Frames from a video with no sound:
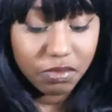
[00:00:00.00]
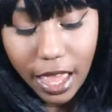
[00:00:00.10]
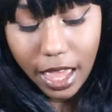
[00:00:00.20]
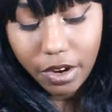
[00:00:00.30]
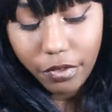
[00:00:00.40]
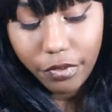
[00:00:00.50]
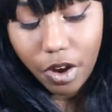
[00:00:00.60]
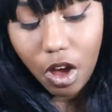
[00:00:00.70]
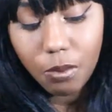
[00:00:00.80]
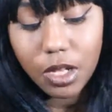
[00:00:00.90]
And
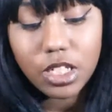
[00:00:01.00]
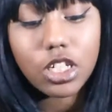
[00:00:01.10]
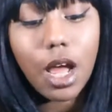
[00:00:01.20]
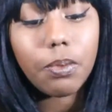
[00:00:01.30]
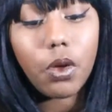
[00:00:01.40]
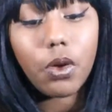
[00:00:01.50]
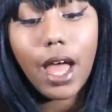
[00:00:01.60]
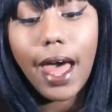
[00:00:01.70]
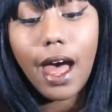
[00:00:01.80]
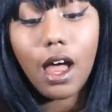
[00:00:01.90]
from Shop
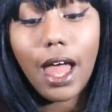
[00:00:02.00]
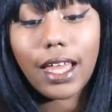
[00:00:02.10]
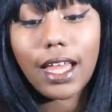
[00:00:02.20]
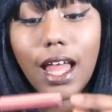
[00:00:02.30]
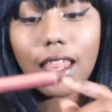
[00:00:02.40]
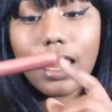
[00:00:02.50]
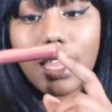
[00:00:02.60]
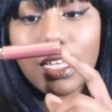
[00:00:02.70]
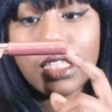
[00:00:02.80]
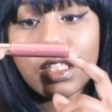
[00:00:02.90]
LoeCal, I got
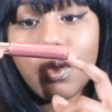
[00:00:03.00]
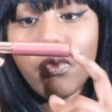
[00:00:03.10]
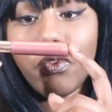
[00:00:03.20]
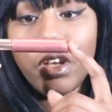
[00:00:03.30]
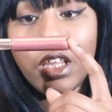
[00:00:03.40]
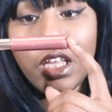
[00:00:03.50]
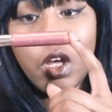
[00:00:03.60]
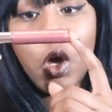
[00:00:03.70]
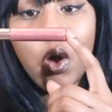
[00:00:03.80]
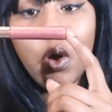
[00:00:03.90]
this really